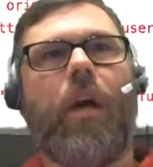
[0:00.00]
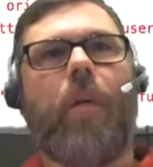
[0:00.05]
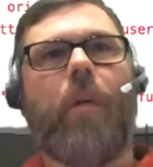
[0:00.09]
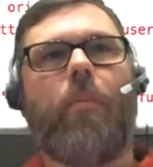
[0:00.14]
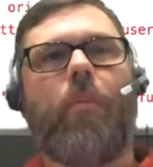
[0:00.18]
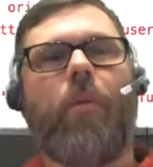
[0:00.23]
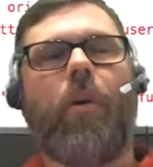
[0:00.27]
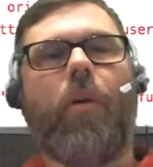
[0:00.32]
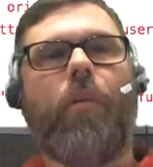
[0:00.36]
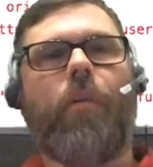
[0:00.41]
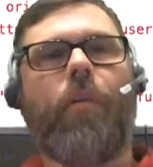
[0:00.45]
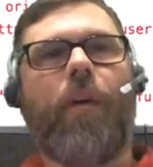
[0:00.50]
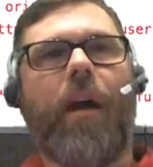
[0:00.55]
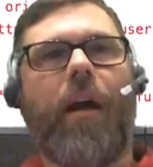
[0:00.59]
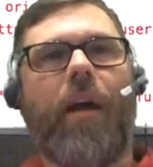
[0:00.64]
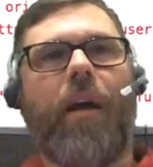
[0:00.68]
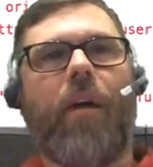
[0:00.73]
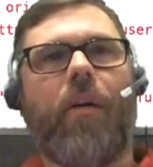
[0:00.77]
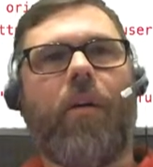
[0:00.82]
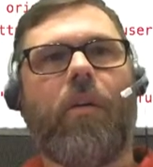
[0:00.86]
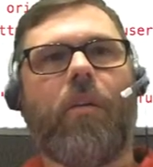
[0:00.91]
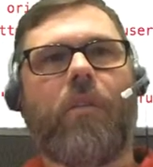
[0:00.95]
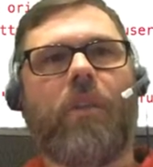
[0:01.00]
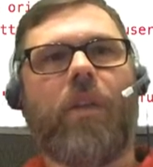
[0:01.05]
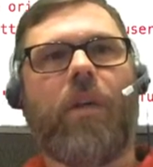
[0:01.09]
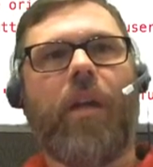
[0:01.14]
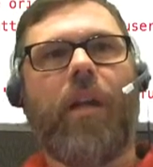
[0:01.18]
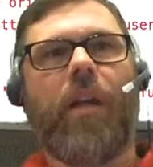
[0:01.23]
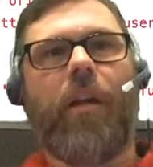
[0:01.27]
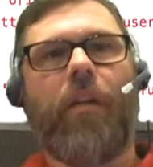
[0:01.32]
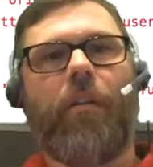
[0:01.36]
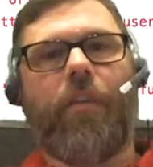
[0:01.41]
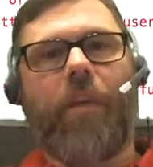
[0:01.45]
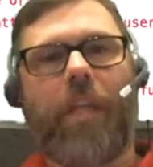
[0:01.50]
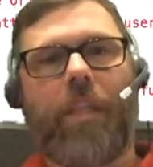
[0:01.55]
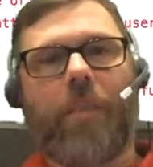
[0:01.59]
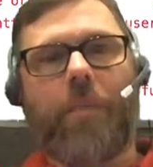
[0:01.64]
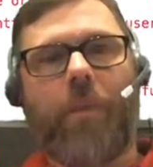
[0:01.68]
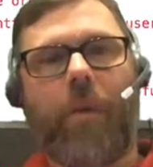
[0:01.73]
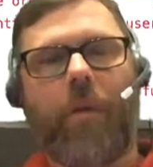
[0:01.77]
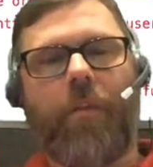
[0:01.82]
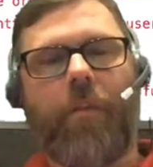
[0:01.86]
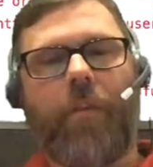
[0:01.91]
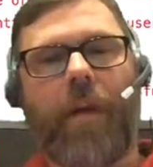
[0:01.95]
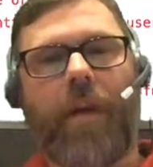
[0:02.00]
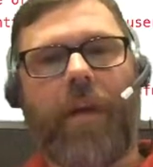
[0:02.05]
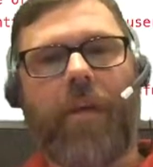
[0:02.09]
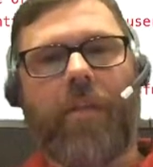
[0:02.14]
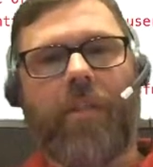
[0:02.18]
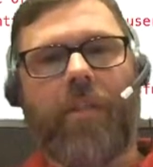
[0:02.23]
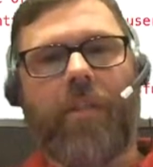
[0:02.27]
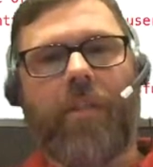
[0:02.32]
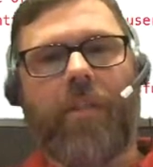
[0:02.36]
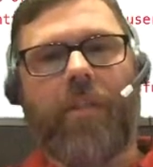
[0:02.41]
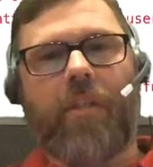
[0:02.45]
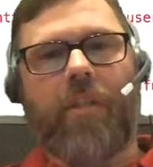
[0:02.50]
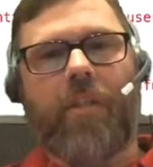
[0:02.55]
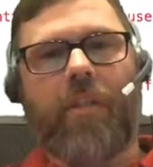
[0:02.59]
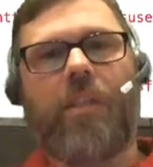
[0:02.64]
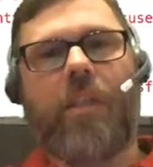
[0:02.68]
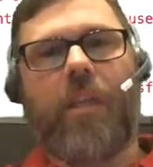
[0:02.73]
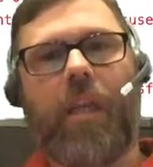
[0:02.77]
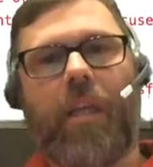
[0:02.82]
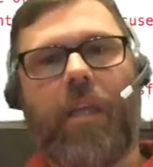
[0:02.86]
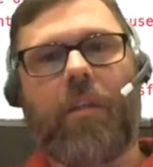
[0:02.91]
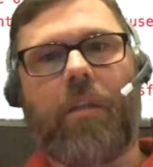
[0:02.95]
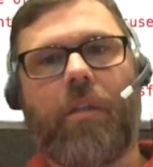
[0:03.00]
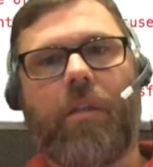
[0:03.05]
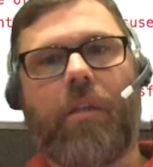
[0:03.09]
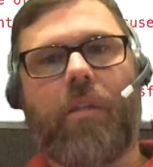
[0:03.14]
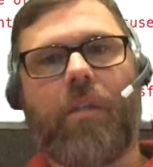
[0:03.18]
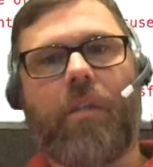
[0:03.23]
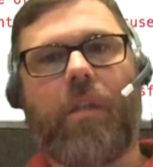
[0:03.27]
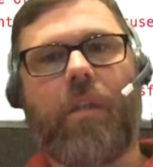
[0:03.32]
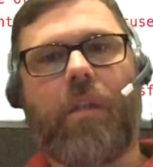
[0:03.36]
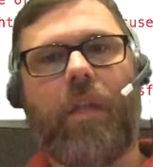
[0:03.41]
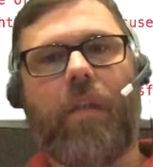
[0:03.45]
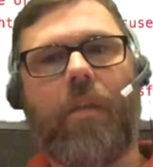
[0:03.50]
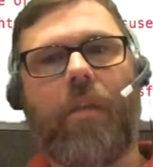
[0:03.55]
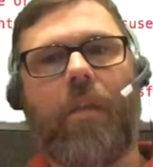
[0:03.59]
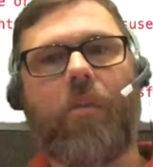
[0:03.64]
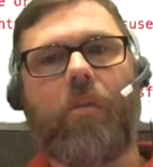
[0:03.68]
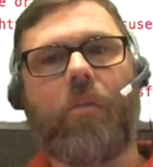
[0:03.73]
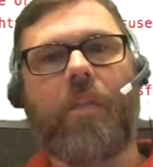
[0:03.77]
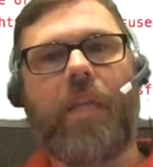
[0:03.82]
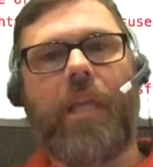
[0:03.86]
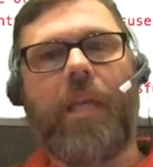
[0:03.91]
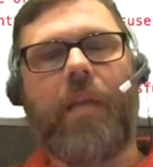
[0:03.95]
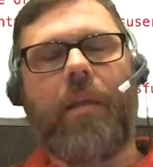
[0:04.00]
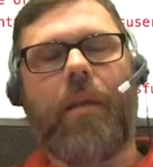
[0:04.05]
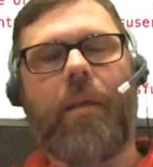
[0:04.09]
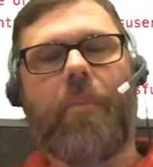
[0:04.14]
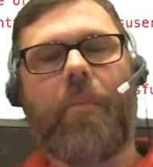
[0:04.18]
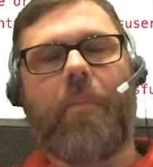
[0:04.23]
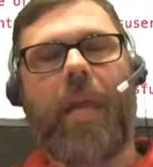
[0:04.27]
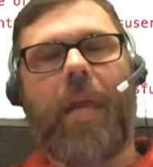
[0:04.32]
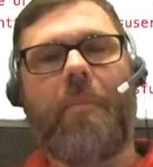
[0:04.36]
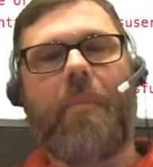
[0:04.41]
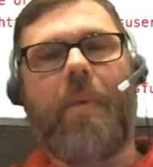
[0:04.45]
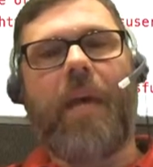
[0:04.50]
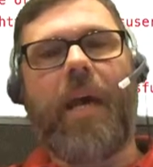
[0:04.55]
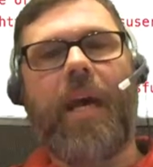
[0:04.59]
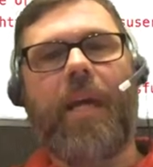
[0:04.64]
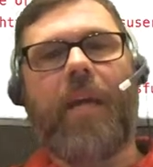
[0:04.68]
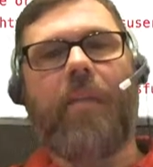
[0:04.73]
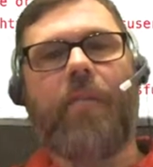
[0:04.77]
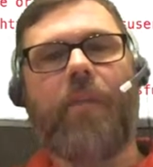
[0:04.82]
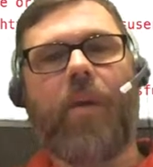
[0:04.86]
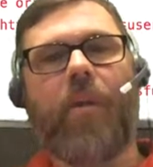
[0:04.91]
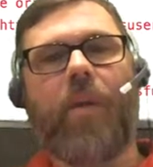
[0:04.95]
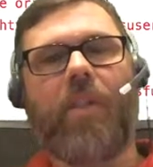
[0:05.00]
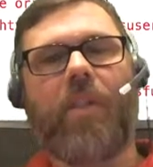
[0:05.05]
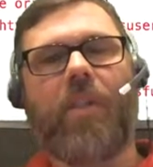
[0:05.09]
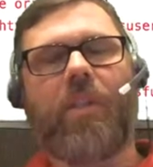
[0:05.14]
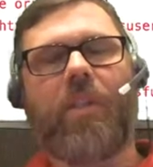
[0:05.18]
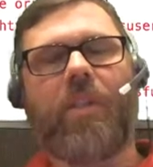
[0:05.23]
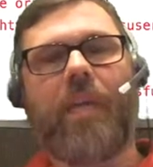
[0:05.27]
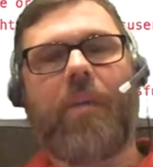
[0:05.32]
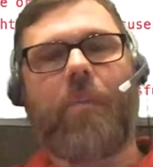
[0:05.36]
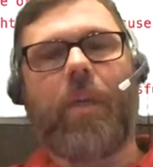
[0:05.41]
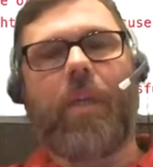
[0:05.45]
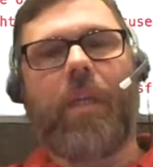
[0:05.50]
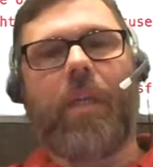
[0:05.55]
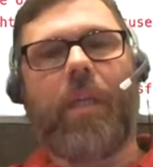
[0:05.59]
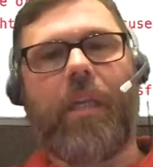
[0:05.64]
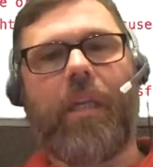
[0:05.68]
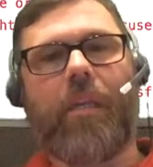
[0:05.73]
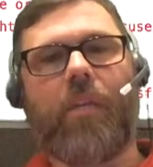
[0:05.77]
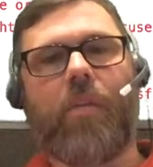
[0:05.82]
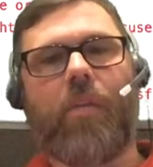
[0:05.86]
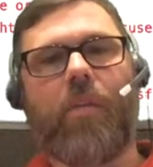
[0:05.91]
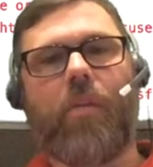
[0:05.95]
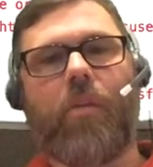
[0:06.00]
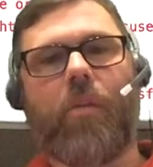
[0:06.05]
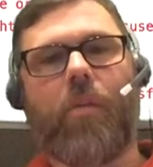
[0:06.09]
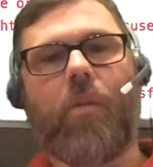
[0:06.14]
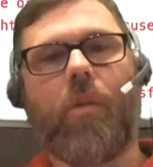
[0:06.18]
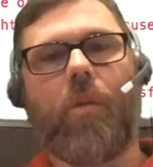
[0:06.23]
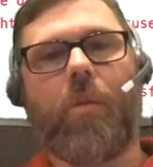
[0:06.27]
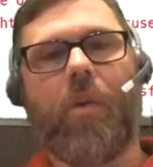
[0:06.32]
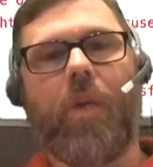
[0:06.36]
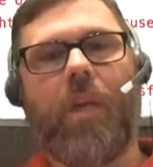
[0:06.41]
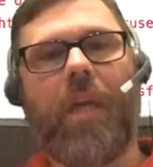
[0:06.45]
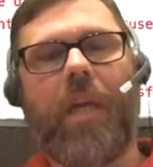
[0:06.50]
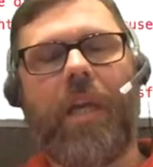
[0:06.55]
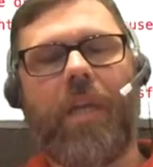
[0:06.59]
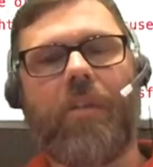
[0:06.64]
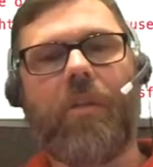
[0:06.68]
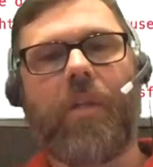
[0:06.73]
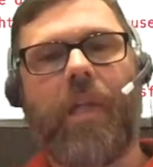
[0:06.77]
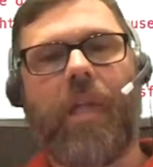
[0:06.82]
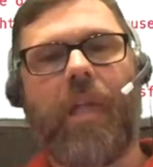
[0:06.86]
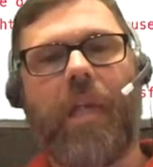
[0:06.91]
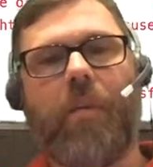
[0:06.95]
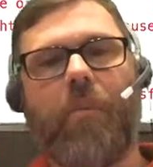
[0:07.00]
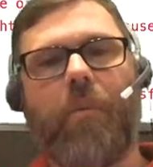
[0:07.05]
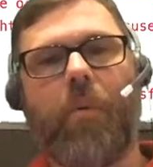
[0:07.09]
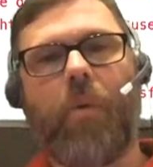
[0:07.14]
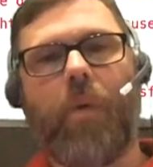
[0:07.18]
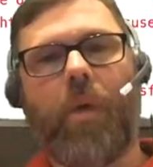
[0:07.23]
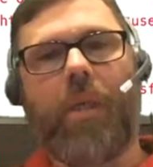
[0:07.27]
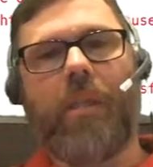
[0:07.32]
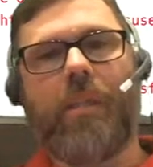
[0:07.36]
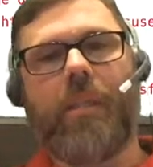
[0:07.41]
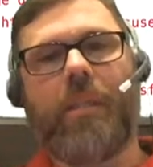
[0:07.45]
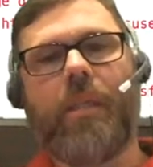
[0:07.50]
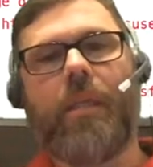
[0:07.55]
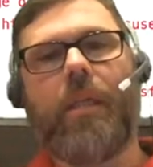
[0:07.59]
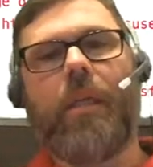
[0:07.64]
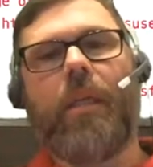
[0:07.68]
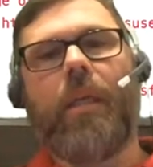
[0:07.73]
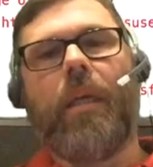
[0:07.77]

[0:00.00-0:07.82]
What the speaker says: profiles and our interface profiles, interface selectors, and those API configurations that we need to communicate to the endpoints.